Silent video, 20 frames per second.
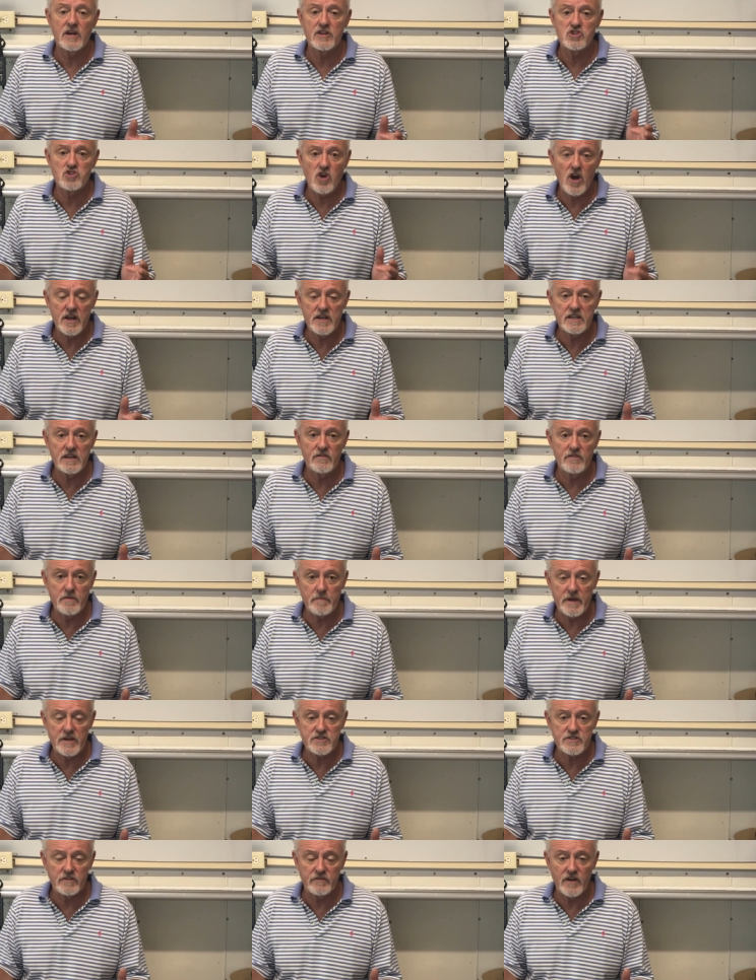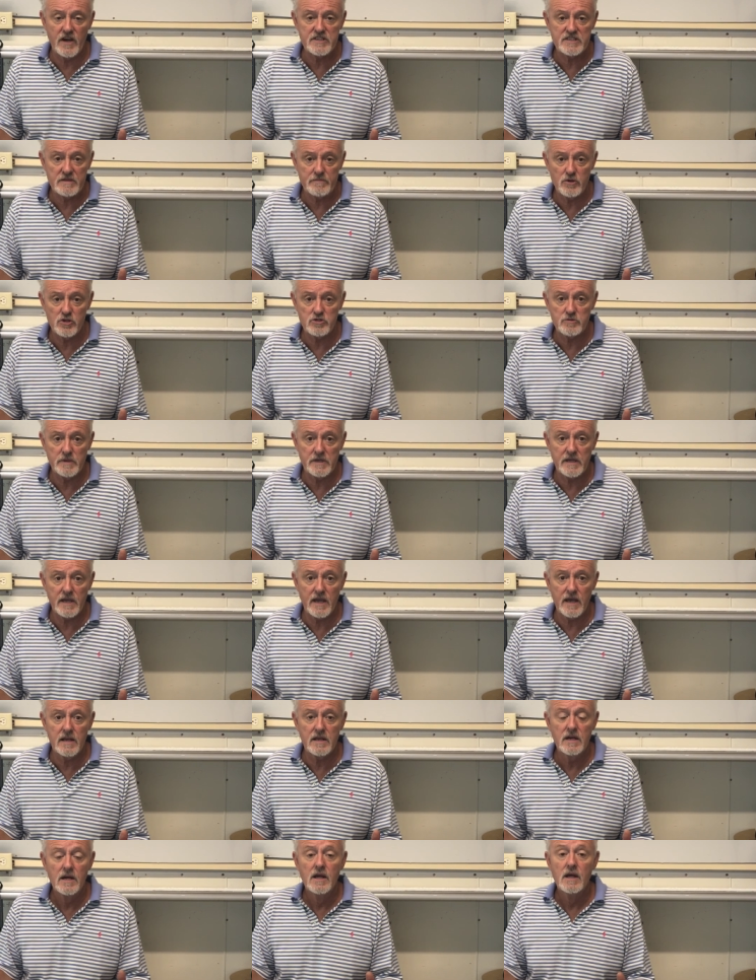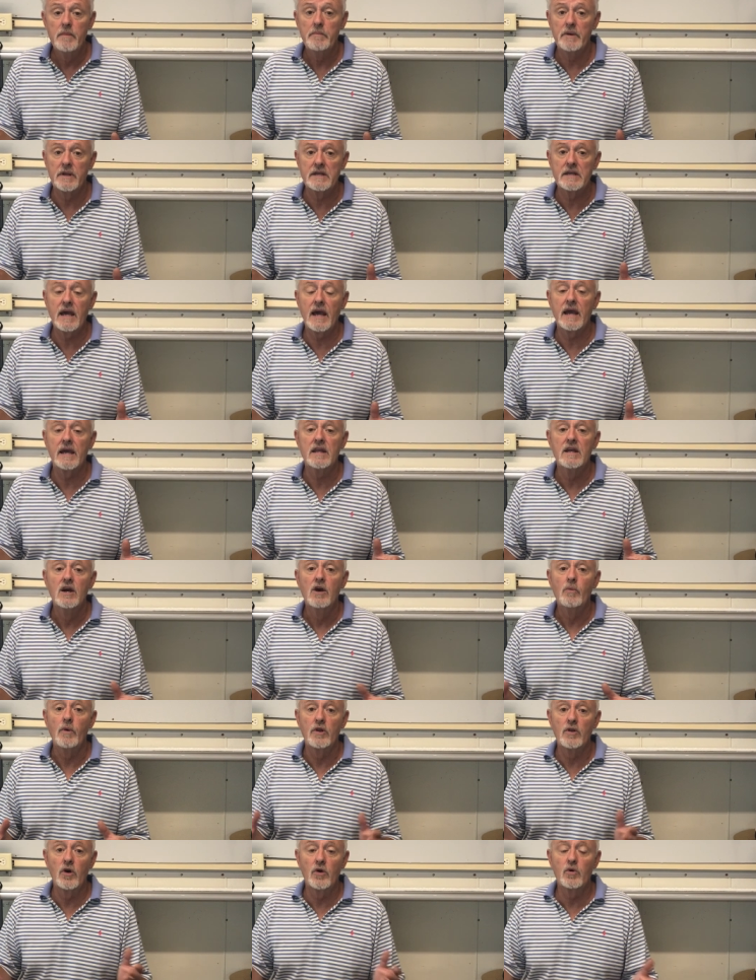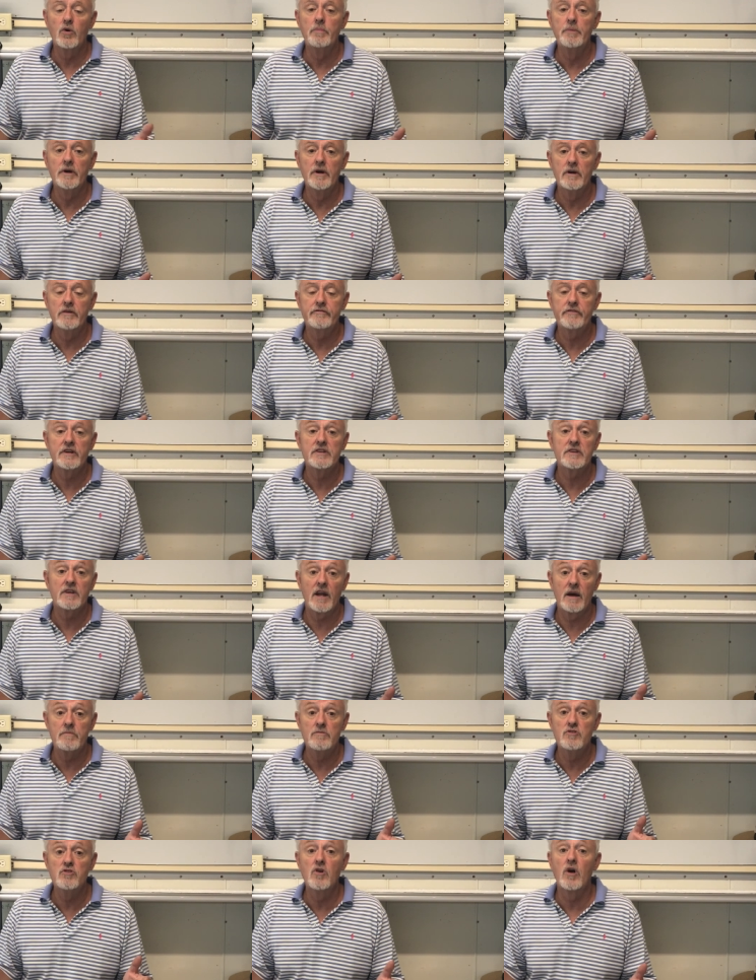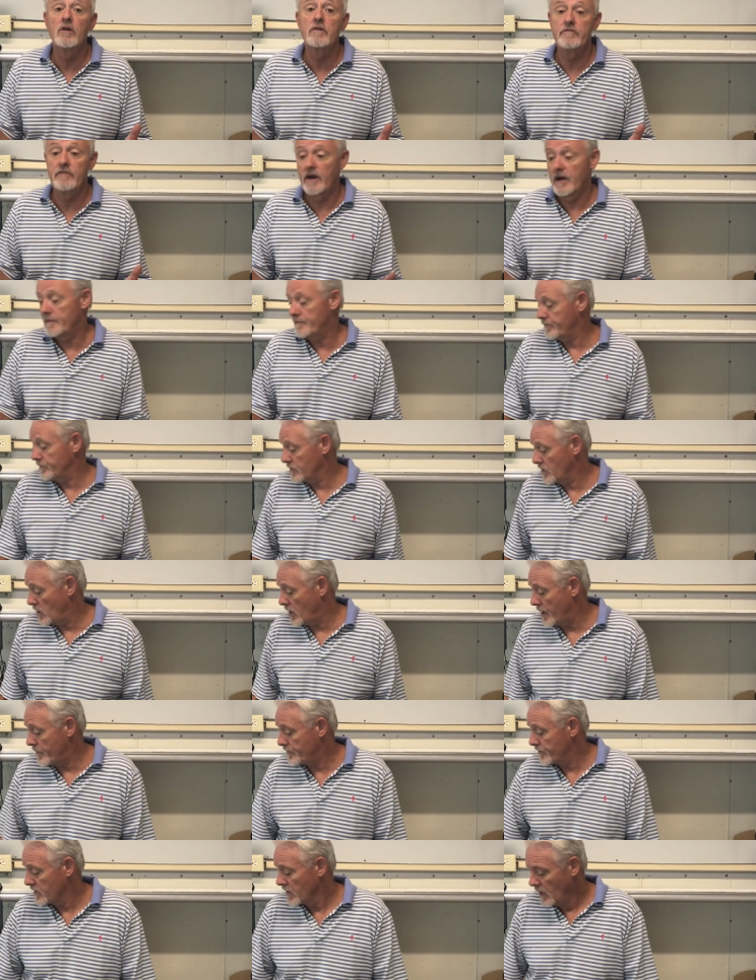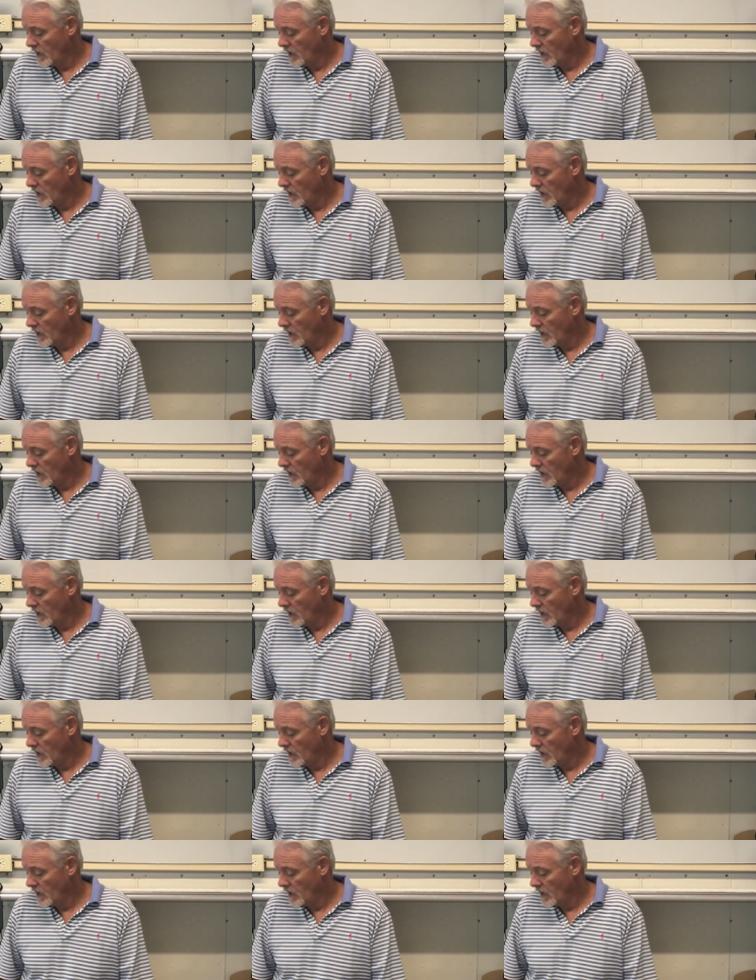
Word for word: I try to give the best advice I possibly can, but again, we're not all perfect, and I'm not a vet. All right.